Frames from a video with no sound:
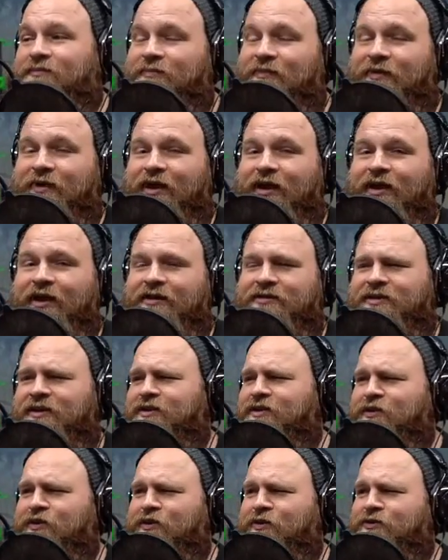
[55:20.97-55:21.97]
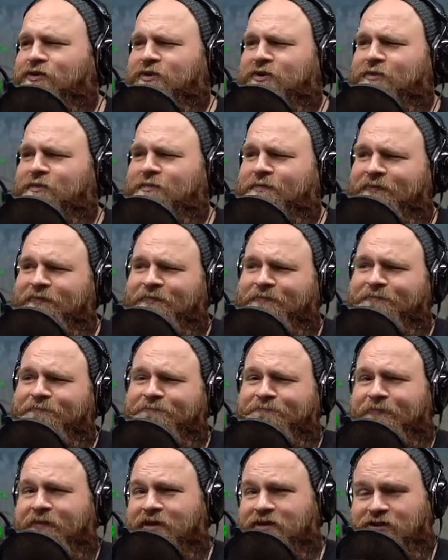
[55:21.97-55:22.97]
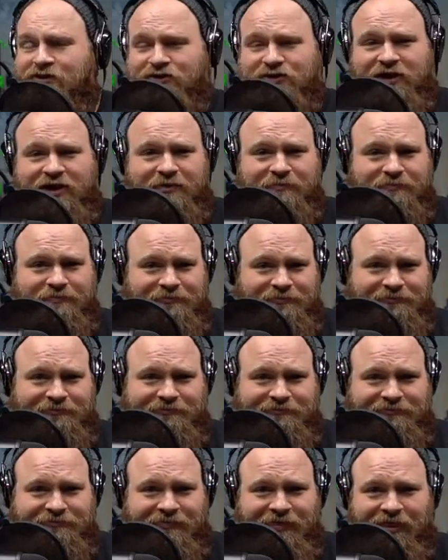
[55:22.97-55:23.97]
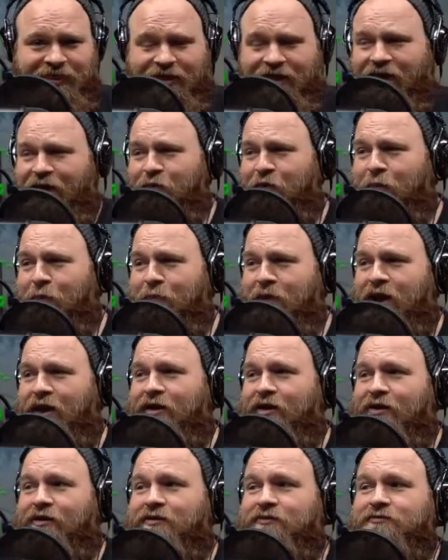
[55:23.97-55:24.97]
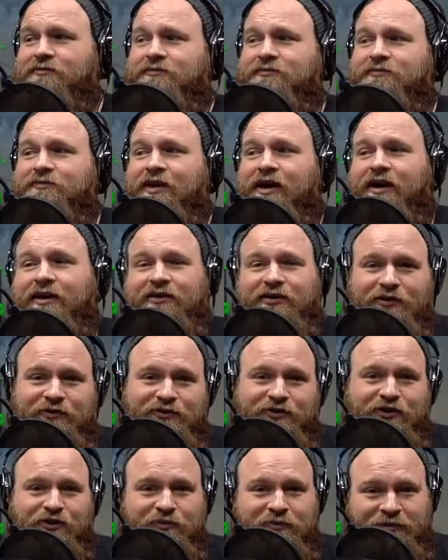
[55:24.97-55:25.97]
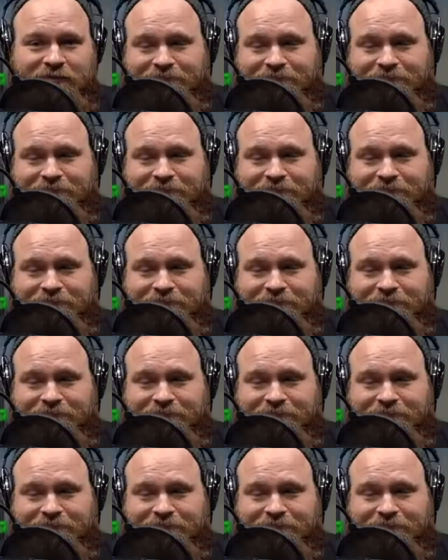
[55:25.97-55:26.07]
I guess I do YouTube as a job. I'm a maker on YouTube.